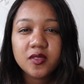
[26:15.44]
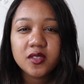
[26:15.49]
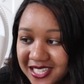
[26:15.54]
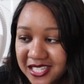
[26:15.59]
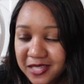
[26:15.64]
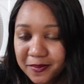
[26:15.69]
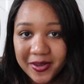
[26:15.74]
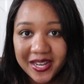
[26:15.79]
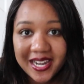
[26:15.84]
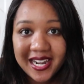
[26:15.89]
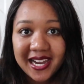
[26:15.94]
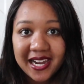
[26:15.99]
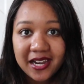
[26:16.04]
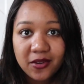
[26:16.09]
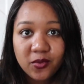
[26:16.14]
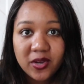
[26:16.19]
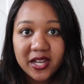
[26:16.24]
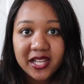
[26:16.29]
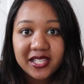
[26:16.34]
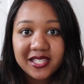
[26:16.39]
These are
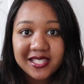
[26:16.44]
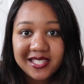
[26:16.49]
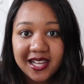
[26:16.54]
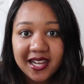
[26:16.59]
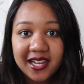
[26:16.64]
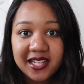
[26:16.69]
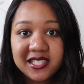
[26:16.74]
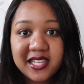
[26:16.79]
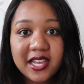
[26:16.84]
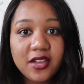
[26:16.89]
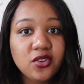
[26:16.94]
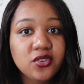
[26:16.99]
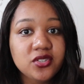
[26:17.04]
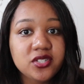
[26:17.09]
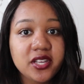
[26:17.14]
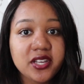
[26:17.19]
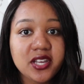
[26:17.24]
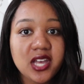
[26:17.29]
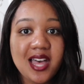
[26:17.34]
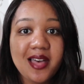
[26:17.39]
plain white slides. They
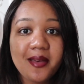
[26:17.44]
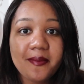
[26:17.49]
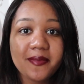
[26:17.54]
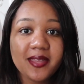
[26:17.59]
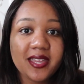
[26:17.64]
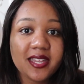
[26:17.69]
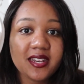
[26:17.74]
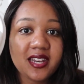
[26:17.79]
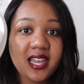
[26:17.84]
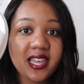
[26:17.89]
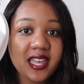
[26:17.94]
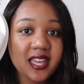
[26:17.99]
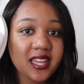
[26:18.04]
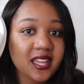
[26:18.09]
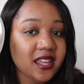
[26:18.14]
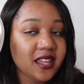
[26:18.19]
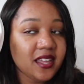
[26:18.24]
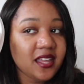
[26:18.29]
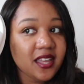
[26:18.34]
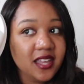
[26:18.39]
also come in like
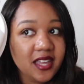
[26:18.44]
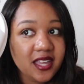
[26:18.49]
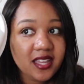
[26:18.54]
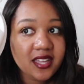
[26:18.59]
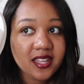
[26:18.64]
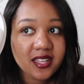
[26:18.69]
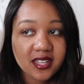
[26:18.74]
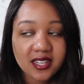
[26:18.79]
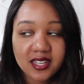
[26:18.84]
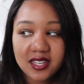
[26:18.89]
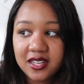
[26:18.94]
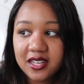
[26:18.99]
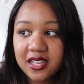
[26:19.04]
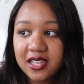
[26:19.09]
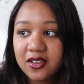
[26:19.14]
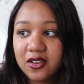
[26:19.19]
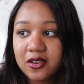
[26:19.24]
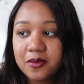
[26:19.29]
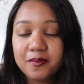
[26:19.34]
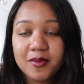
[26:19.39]
a
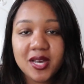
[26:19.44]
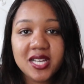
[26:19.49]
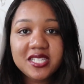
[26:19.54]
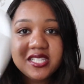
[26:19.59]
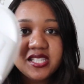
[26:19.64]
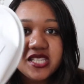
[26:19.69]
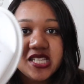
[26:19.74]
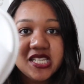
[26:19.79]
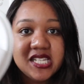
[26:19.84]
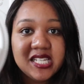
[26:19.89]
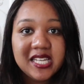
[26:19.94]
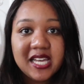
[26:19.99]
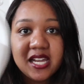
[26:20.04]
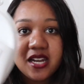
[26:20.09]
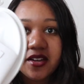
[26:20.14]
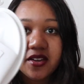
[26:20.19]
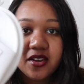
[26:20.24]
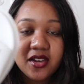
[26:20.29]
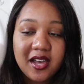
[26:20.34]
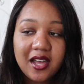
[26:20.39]
neon mustardy
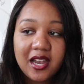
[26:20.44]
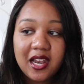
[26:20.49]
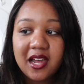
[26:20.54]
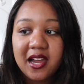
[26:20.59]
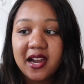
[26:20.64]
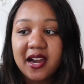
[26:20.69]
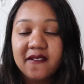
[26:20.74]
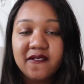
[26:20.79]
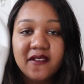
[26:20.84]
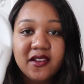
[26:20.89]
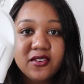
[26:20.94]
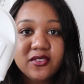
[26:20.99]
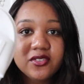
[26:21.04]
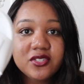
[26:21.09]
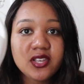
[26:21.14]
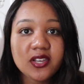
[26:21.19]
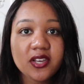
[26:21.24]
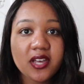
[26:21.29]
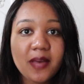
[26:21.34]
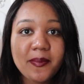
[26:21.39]
yellow colour, and they
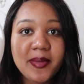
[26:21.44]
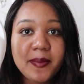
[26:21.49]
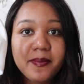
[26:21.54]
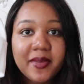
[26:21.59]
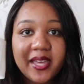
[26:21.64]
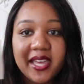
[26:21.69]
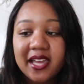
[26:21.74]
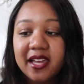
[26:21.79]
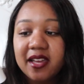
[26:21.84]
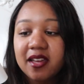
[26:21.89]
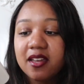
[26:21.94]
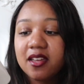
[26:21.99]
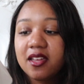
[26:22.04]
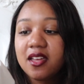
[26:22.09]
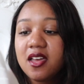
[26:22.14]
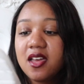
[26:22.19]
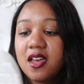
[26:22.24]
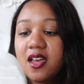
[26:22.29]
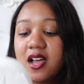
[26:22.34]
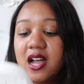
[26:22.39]
also come in pink.
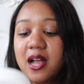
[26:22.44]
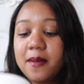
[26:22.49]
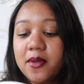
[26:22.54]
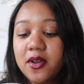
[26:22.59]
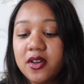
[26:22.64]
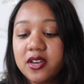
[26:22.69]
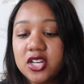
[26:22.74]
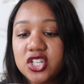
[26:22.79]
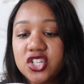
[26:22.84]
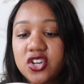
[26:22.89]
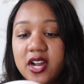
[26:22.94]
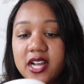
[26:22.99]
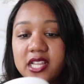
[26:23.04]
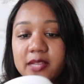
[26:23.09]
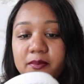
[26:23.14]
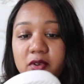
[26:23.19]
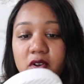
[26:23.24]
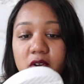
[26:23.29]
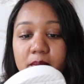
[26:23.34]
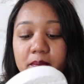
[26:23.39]
I'm not going to try
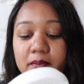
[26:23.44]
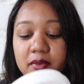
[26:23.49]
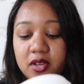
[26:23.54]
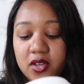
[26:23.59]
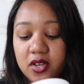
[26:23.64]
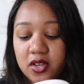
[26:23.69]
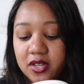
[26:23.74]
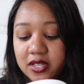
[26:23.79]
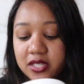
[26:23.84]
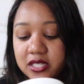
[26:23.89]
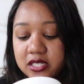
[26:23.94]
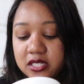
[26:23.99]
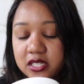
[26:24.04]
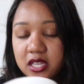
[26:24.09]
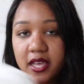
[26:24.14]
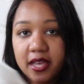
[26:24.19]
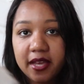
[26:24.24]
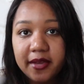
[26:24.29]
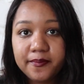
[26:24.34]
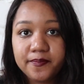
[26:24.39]
them on because
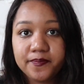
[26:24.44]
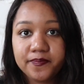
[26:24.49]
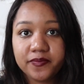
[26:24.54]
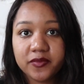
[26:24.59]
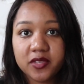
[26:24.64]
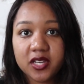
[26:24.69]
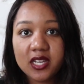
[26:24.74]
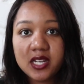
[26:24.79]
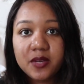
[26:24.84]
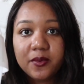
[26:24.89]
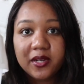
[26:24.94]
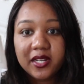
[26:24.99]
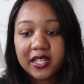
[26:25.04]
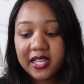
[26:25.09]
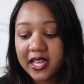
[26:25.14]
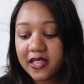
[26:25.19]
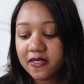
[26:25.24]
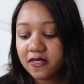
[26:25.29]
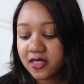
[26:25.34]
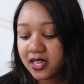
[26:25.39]
I don't want to
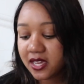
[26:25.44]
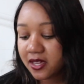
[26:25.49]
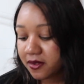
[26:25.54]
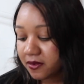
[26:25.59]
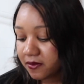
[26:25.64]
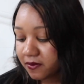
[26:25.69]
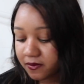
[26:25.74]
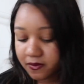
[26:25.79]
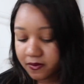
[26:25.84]
get that